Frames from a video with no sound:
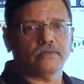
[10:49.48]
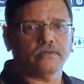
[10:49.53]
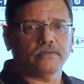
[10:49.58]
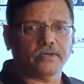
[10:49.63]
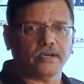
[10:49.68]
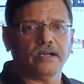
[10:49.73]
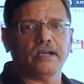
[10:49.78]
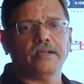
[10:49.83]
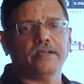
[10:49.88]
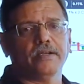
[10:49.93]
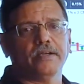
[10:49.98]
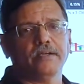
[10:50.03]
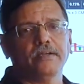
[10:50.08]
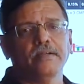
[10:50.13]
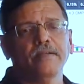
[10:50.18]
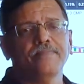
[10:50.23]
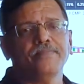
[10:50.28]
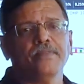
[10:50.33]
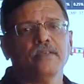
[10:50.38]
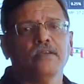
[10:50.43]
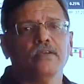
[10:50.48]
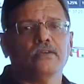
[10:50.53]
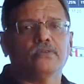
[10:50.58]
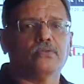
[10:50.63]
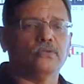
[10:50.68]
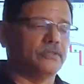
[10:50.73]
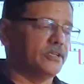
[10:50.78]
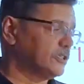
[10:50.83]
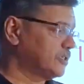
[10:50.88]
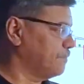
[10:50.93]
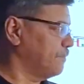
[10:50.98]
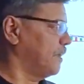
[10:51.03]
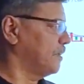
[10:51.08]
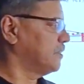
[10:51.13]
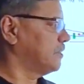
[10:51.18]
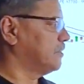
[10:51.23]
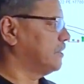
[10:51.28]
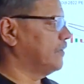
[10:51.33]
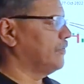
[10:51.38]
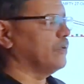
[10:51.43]
trailing it. So this
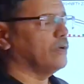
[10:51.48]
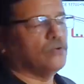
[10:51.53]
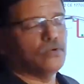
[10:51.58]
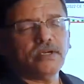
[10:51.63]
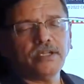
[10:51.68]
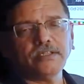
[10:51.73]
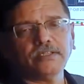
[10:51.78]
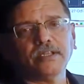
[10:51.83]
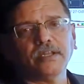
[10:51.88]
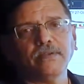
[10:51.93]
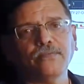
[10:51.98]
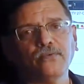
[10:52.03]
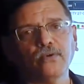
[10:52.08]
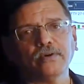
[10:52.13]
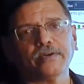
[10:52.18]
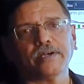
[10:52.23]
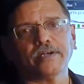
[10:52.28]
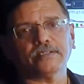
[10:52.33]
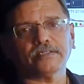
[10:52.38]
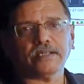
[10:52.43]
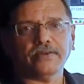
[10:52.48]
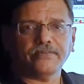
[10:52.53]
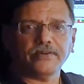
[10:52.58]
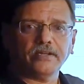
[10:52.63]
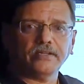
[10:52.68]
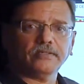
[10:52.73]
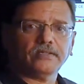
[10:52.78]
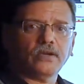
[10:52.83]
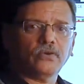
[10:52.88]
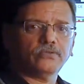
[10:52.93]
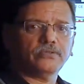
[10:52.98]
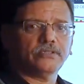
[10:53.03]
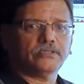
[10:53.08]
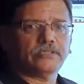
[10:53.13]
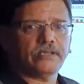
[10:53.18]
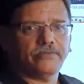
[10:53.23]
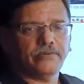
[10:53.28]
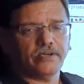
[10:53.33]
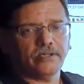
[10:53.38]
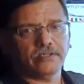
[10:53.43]
month there were only 3-4 trades, 17,000,
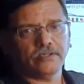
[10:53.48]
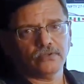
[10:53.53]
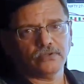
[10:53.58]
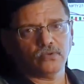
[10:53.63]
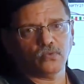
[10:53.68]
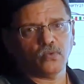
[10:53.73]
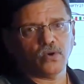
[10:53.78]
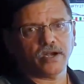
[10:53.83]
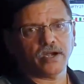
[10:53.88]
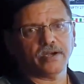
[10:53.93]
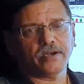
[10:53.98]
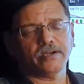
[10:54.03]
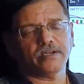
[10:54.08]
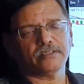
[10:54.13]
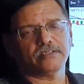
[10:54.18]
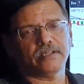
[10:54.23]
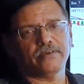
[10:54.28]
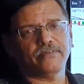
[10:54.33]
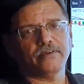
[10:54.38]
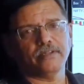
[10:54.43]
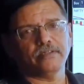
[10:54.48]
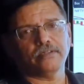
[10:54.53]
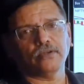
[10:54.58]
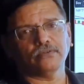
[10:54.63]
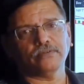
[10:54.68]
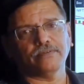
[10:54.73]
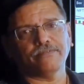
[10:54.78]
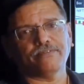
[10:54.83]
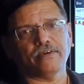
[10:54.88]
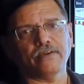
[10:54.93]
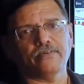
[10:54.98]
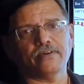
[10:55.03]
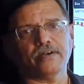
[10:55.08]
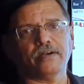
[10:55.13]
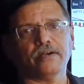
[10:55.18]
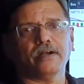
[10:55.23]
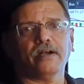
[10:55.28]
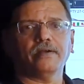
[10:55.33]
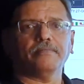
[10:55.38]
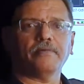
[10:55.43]
17,100,
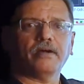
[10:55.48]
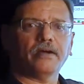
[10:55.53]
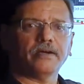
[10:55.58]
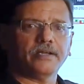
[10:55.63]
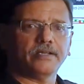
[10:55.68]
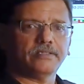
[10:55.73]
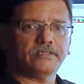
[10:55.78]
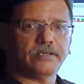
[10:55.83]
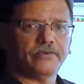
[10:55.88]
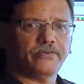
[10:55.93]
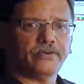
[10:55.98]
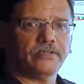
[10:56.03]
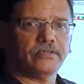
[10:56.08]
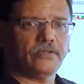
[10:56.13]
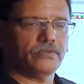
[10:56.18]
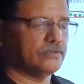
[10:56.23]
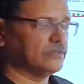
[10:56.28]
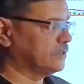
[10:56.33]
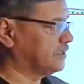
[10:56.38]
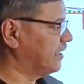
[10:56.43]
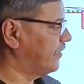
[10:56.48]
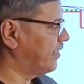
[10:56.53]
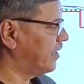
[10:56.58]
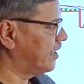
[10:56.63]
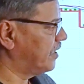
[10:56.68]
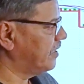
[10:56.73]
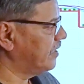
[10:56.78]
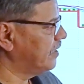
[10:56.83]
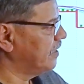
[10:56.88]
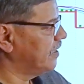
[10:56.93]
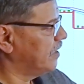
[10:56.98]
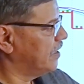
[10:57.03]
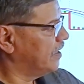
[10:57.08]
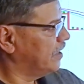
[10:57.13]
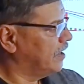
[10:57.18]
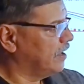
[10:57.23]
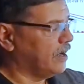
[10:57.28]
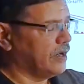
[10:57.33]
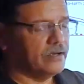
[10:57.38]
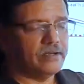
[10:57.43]
17,500 and again 17,700,
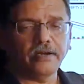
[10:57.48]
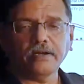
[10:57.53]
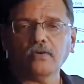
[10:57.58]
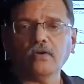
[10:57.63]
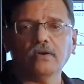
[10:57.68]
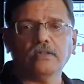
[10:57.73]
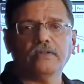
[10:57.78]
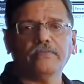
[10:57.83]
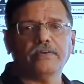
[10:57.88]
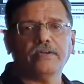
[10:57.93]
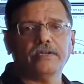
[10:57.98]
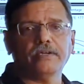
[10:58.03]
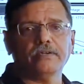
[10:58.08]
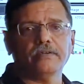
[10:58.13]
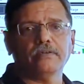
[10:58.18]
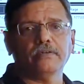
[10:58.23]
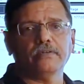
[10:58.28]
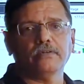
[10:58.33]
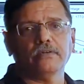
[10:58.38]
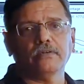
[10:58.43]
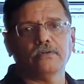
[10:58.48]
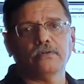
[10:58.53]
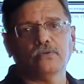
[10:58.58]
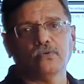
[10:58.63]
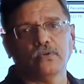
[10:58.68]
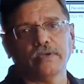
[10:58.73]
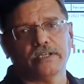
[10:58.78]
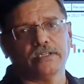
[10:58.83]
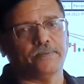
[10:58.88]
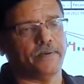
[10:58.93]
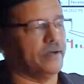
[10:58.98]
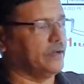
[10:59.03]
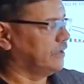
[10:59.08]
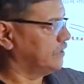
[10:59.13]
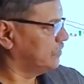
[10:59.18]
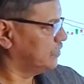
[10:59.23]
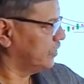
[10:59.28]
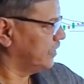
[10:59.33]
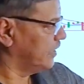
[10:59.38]
and then all the way to expiry. So